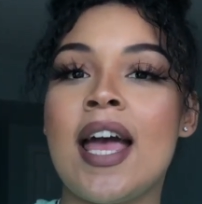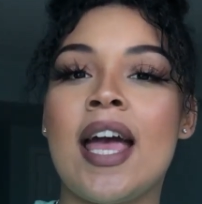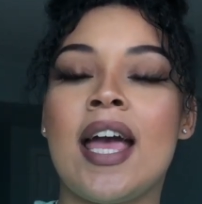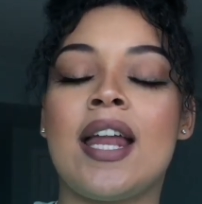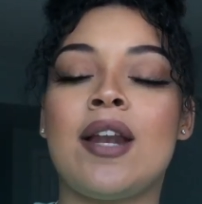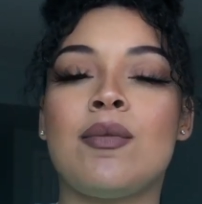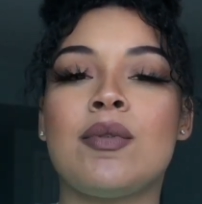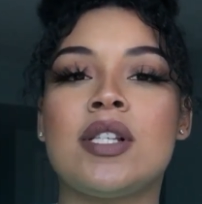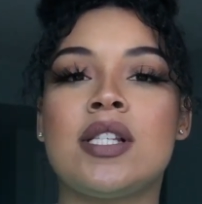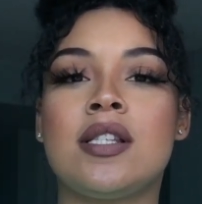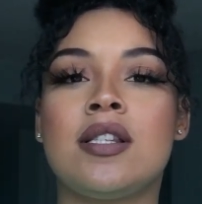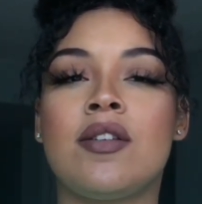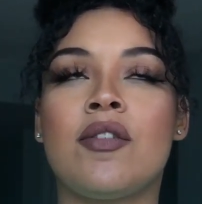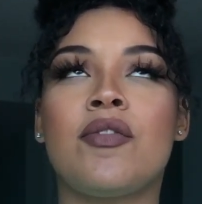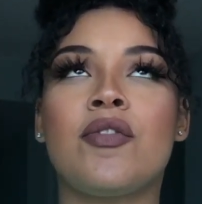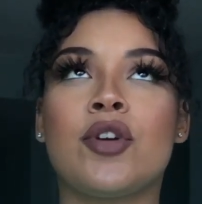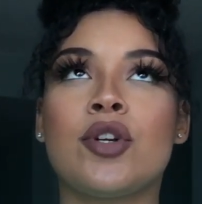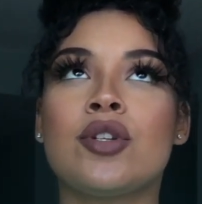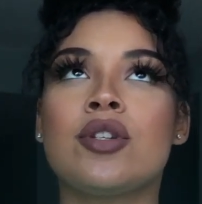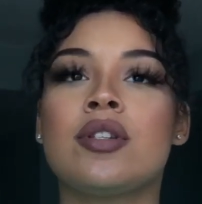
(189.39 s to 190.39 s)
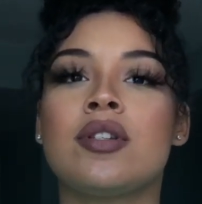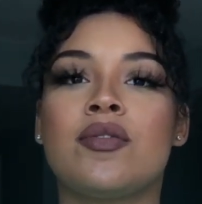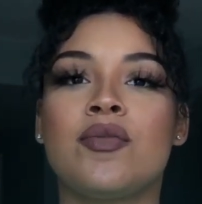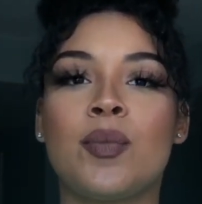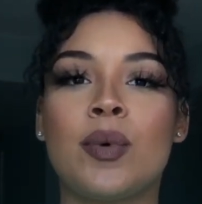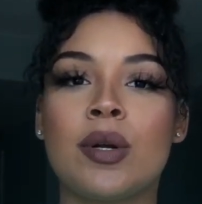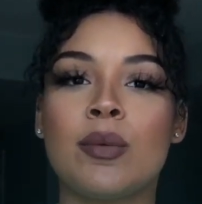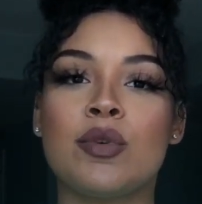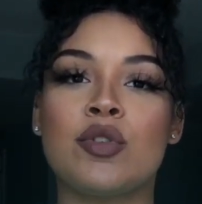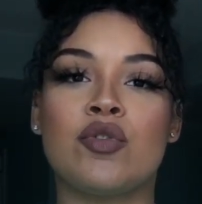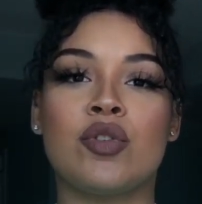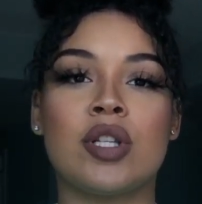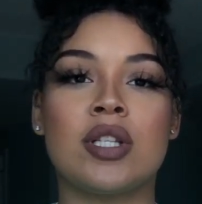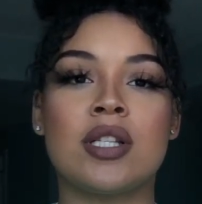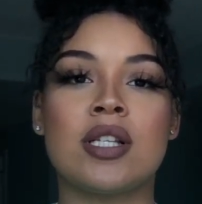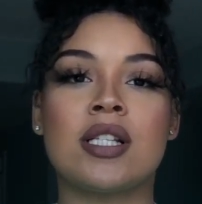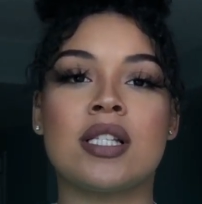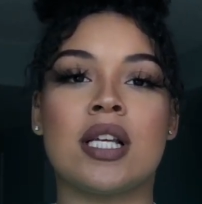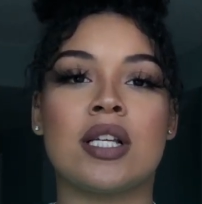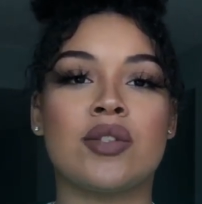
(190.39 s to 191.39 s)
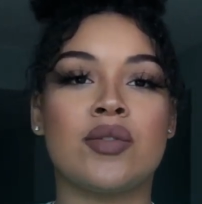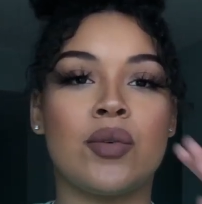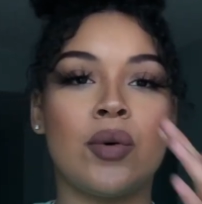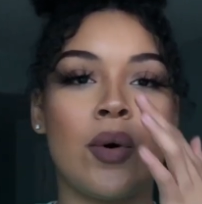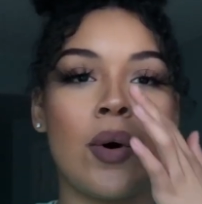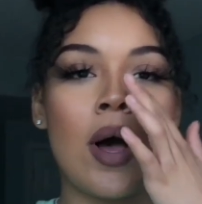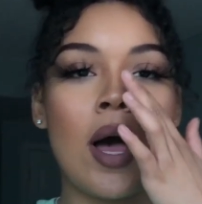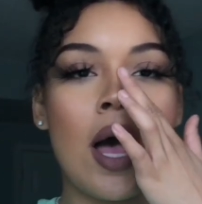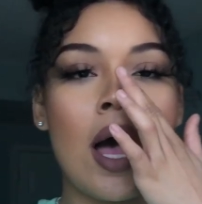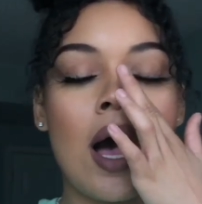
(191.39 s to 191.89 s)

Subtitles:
And it was the first one was really successful.